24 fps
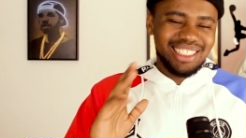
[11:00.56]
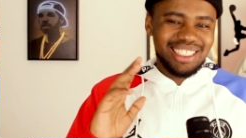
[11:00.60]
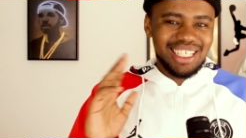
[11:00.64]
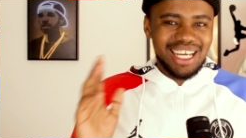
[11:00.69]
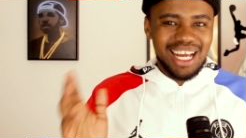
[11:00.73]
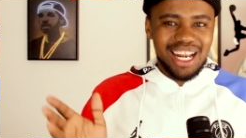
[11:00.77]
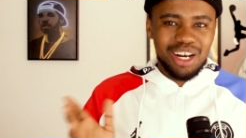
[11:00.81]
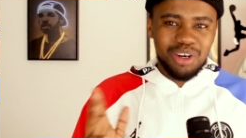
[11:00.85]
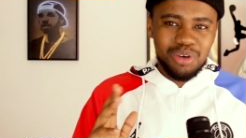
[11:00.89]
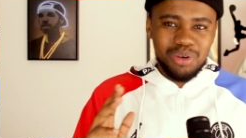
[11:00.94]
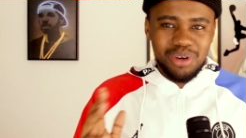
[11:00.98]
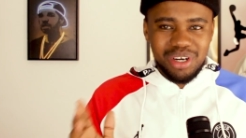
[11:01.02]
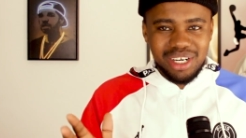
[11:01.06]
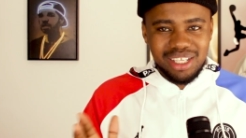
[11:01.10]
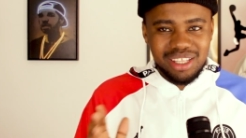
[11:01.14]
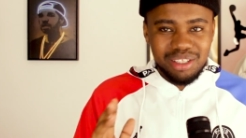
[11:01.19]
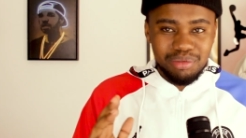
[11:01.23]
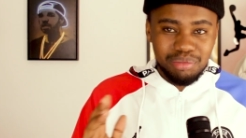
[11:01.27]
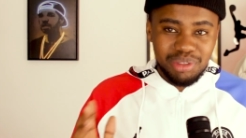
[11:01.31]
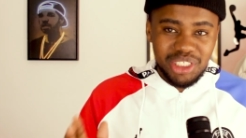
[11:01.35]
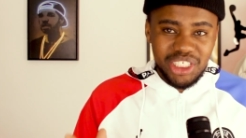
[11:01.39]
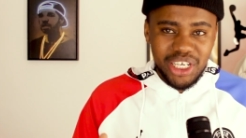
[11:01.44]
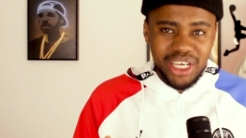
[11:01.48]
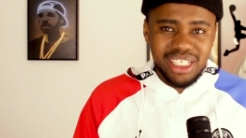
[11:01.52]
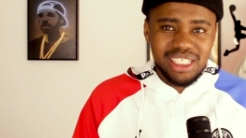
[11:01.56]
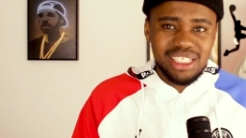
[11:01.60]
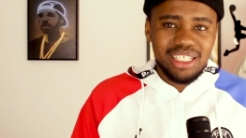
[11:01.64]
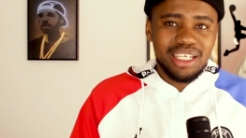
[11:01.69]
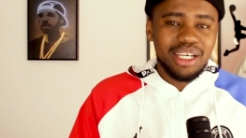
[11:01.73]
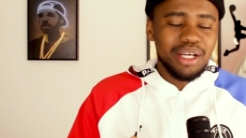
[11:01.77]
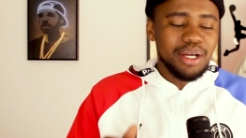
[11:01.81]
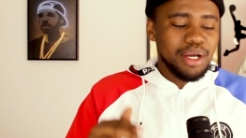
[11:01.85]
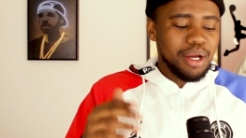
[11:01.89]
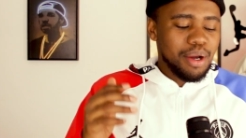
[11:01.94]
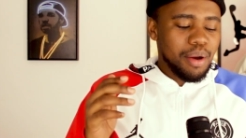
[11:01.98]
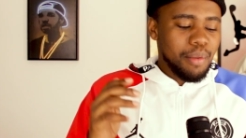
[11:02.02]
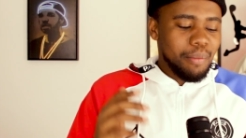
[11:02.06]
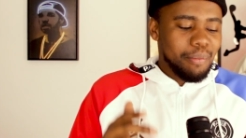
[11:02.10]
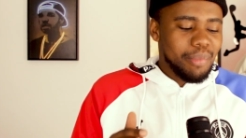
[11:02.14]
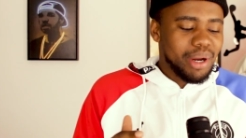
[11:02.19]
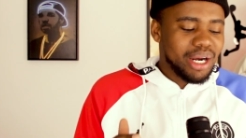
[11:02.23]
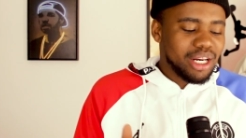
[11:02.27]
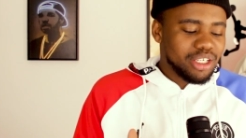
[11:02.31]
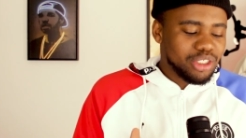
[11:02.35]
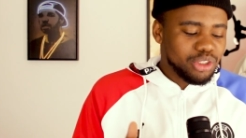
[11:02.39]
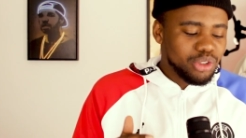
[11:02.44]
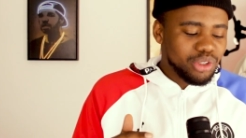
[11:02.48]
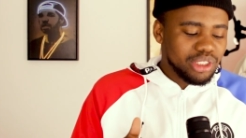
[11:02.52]
and the algorithm changed.
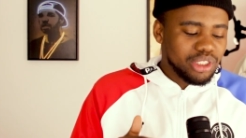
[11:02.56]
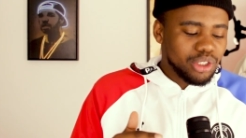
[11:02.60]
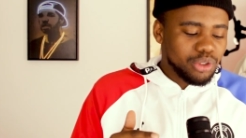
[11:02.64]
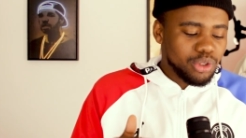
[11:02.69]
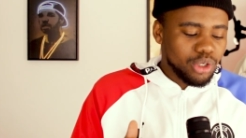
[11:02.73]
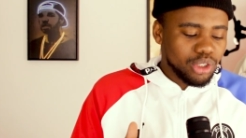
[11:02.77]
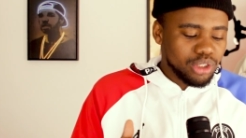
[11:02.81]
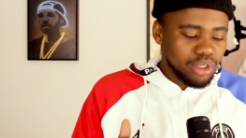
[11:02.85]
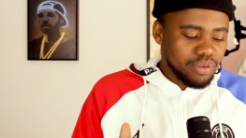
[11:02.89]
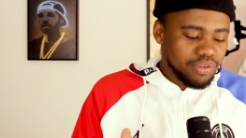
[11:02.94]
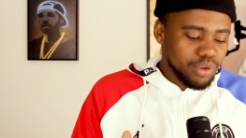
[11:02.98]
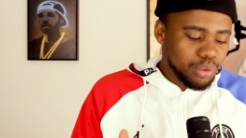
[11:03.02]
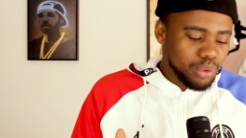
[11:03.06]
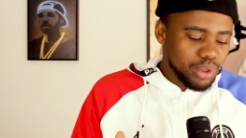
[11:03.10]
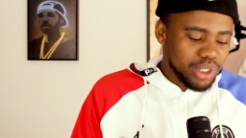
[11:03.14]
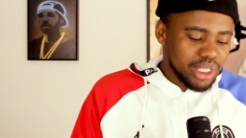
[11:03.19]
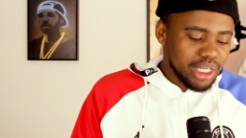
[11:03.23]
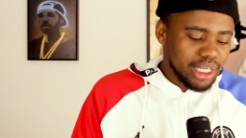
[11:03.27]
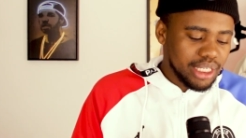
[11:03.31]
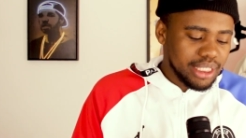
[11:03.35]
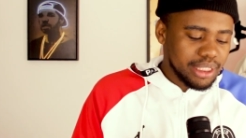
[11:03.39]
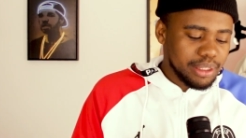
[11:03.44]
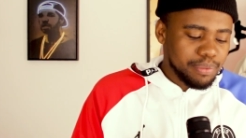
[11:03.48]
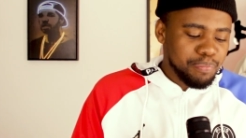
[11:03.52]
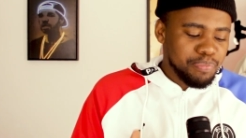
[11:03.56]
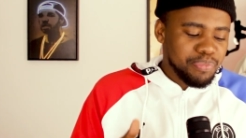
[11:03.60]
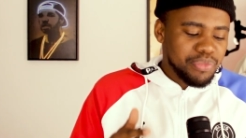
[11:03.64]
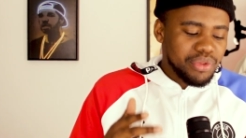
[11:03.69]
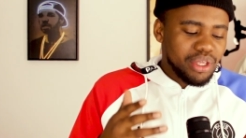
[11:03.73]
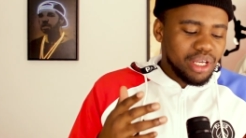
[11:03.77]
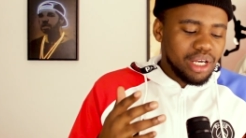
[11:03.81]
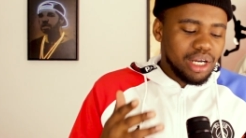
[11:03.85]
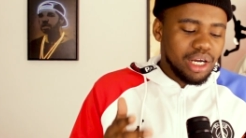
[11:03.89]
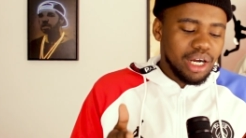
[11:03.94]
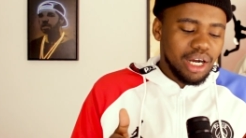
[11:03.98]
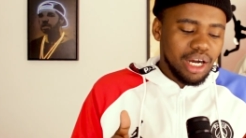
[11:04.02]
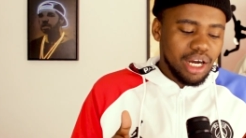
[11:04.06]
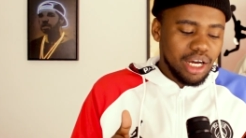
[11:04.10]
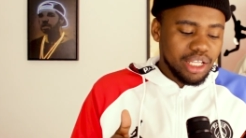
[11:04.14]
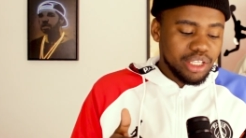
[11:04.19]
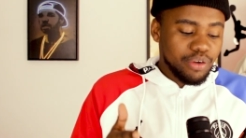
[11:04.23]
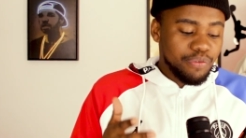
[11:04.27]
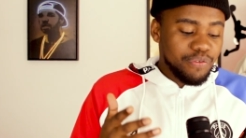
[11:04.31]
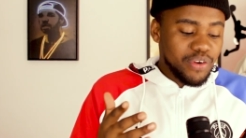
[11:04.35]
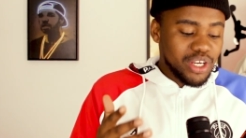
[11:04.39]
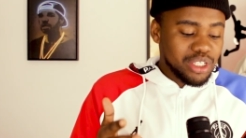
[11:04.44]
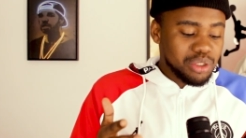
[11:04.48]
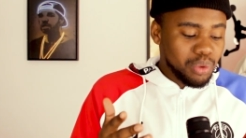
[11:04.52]
But during the course of the weekend,
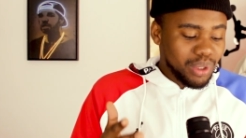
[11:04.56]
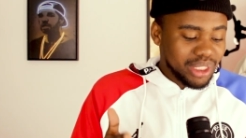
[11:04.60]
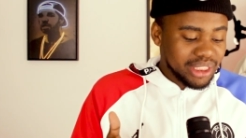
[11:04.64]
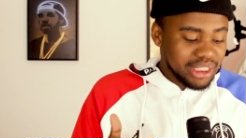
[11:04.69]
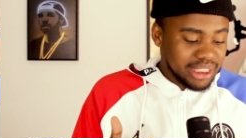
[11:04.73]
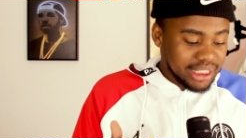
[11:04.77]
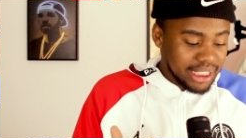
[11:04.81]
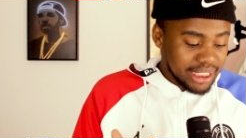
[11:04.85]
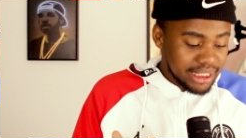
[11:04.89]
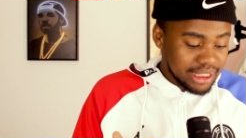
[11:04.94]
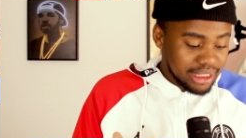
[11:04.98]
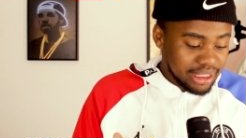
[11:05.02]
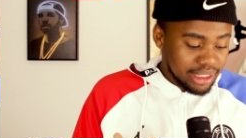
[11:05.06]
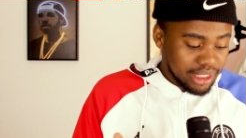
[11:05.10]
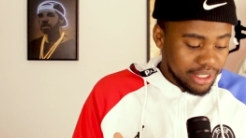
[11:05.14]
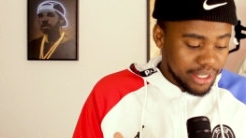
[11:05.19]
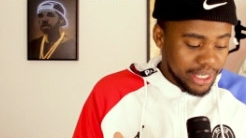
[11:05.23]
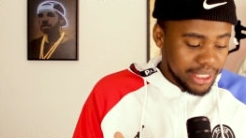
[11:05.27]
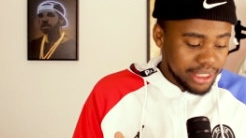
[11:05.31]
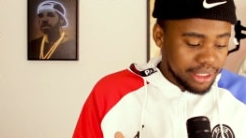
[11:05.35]
the first one says,